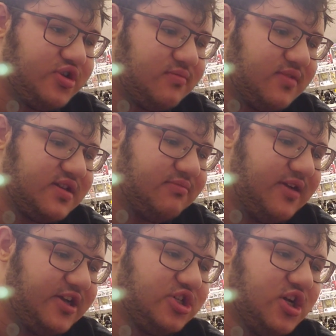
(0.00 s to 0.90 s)
You can mix and
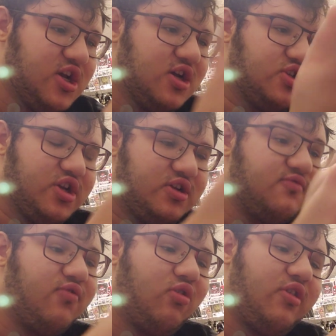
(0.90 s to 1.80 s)
match. So you're going
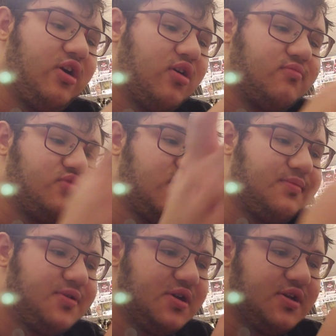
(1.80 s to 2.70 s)
to fold the arms up,